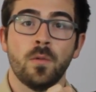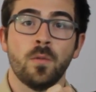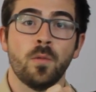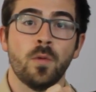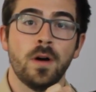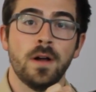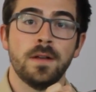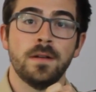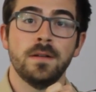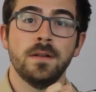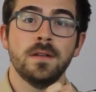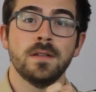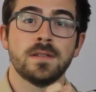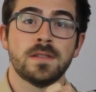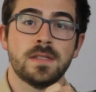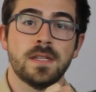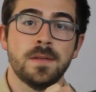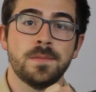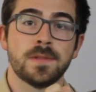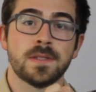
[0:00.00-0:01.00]
1
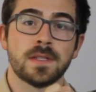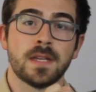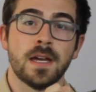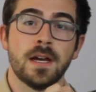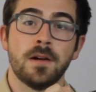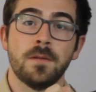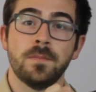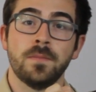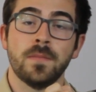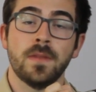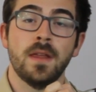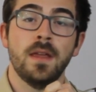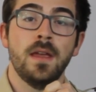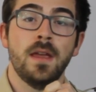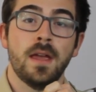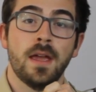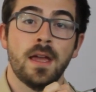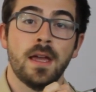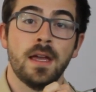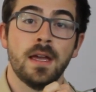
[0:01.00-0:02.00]
STEM Scout,
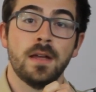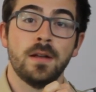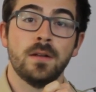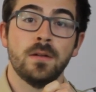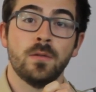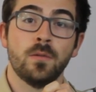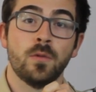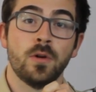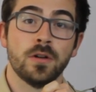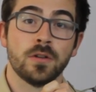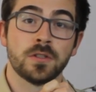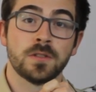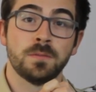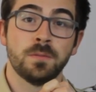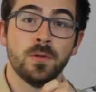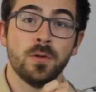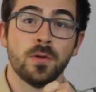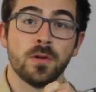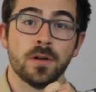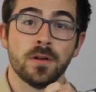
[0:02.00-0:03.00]
and 1
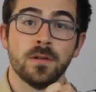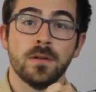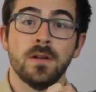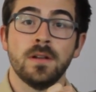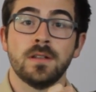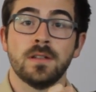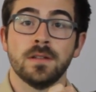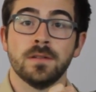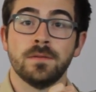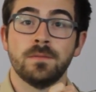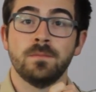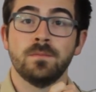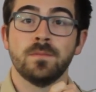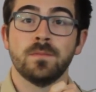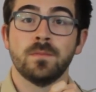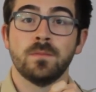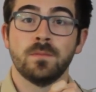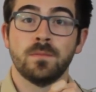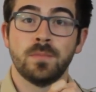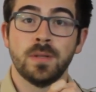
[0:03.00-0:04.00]
Explorer to
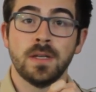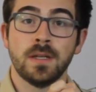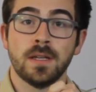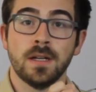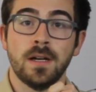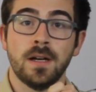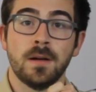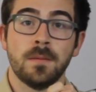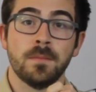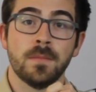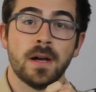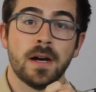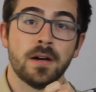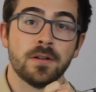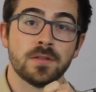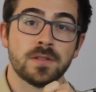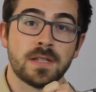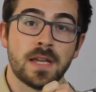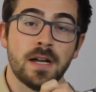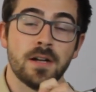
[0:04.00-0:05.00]
become
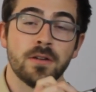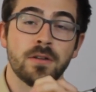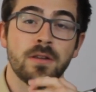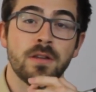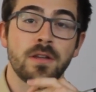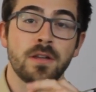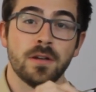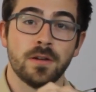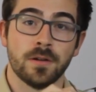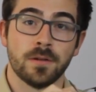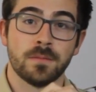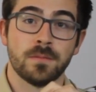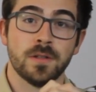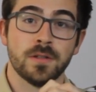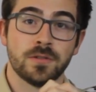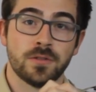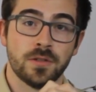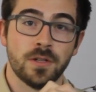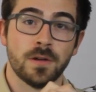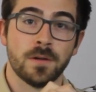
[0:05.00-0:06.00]
our Scout of the Year
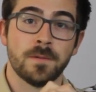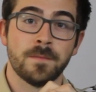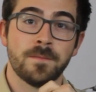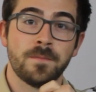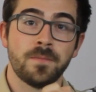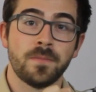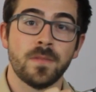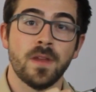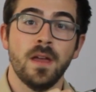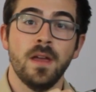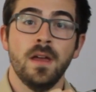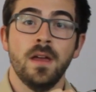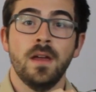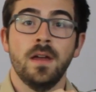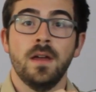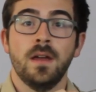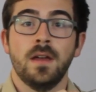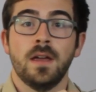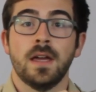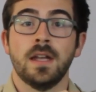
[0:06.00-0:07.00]
this year.
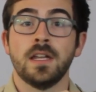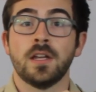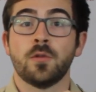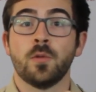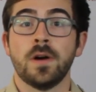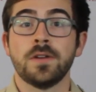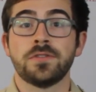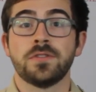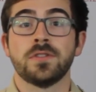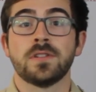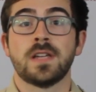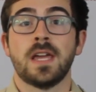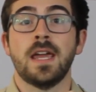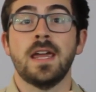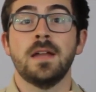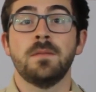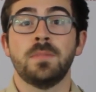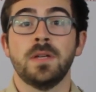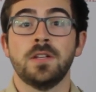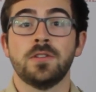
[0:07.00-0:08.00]
Any questions
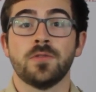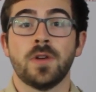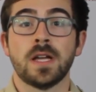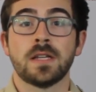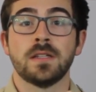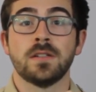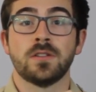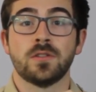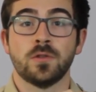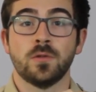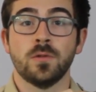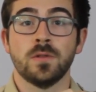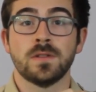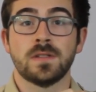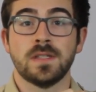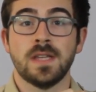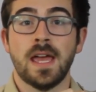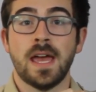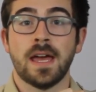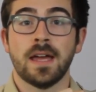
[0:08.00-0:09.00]
can be directed
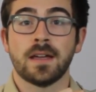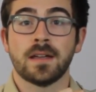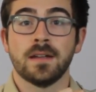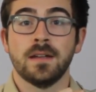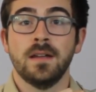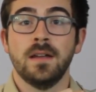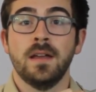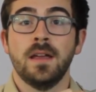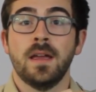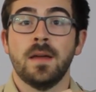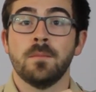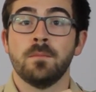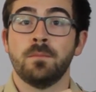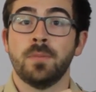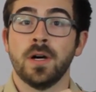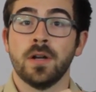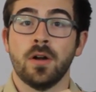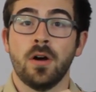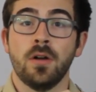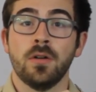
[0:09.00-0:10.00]
towards Zach,
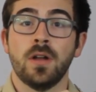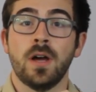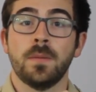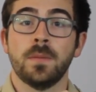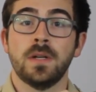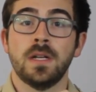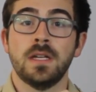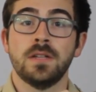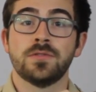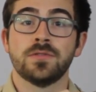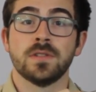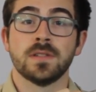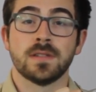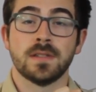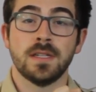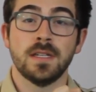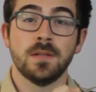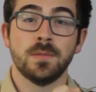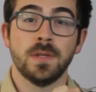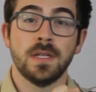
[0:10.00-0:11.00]
but all nominations
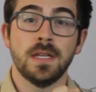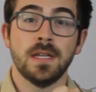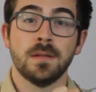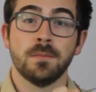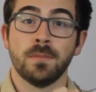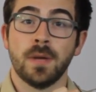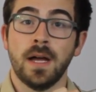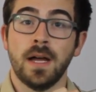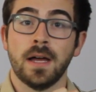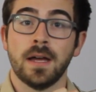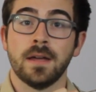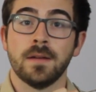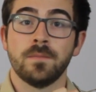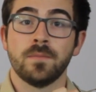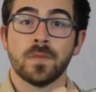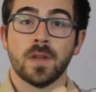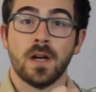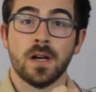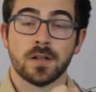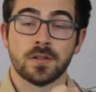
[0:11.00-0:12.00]
need to be in by
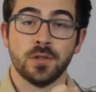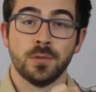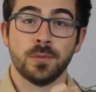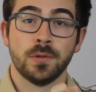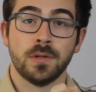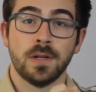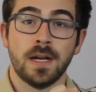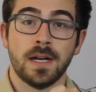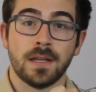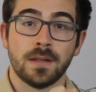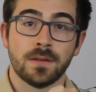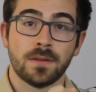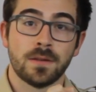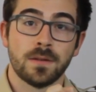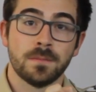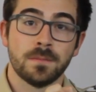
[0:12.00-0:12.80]
October 9th.